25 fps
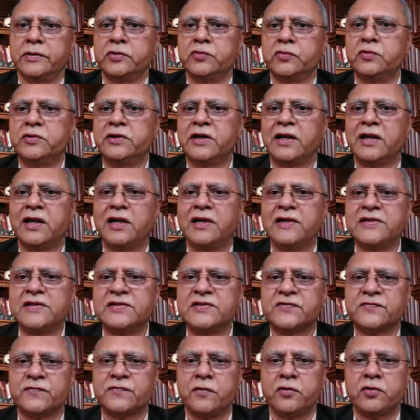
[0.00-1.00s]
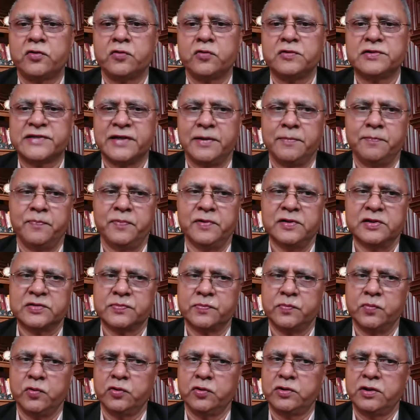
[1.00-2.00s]
do the analysis for two samples,
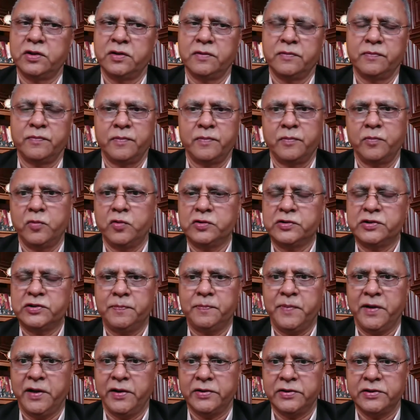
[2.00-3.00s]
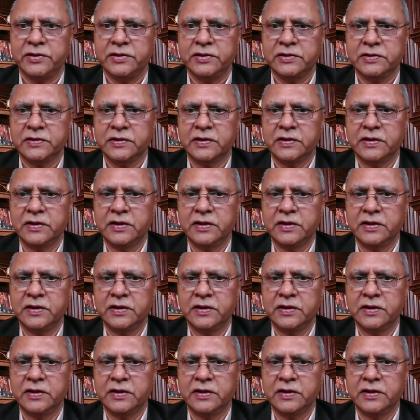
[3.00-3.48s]
both the partner.